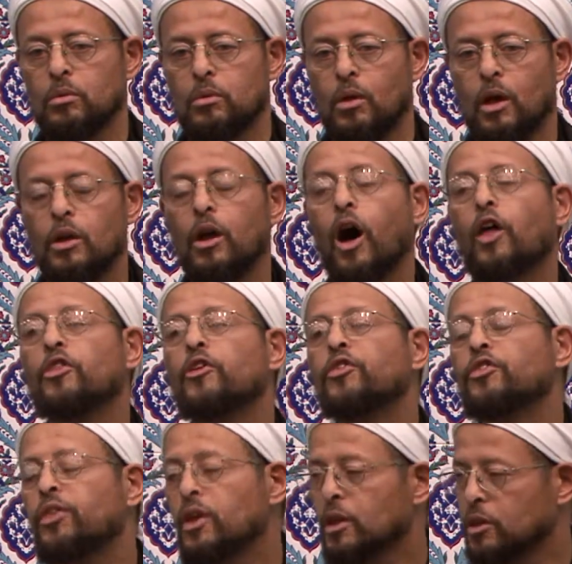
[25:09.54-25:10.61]
And other
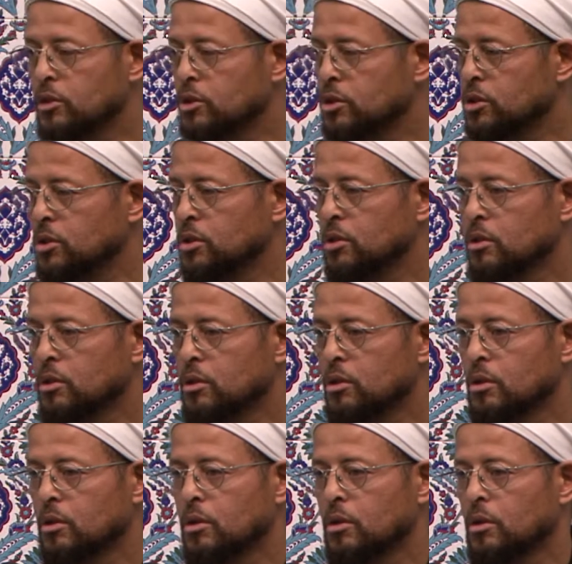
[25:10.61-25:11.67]
things.
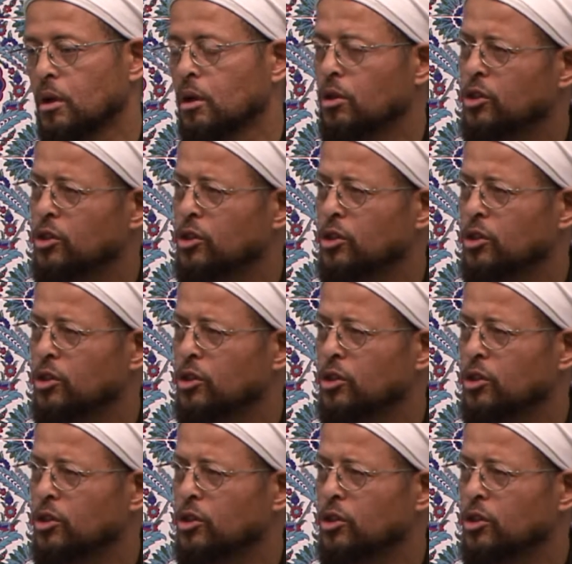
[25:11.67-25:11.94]
Oh,